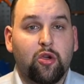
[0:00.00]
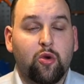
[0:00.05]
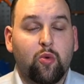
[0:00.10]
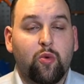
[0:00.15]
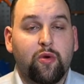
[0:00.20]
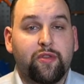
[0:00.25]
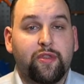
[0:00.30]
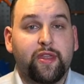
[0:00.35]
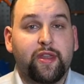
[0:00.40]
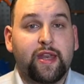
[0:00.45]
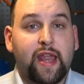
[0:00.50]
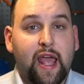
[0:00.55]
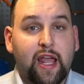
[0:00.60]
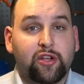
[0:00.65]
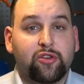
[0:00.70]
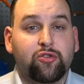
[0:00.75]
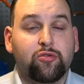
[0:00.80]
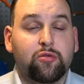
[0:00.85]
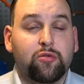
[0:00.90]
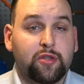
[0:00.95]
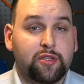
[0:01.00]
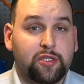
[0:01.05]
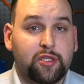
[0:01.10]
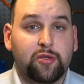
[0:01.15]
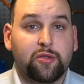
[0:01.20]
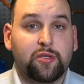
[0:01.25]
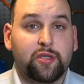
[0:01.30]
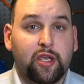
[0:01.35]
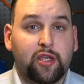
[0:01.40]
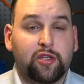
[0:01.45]
with the National
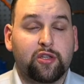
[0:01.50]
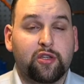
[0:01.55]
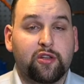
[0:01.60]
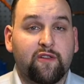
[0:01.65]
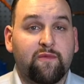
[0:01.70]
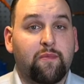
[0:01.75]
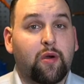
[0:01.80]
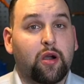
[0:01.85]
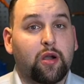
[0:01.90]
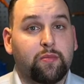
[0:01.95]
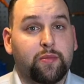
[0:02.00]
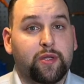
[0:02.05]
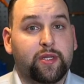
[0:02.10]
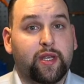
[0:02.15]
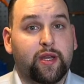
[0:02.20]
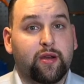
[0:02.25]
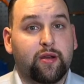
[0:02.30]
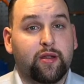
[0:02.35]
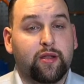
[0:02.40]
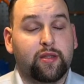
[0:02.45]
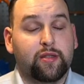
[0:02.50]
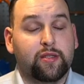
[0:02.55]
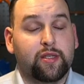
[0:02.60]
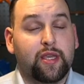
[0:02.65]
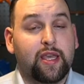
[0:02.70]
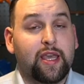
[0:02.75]
Association of Parliamentarians.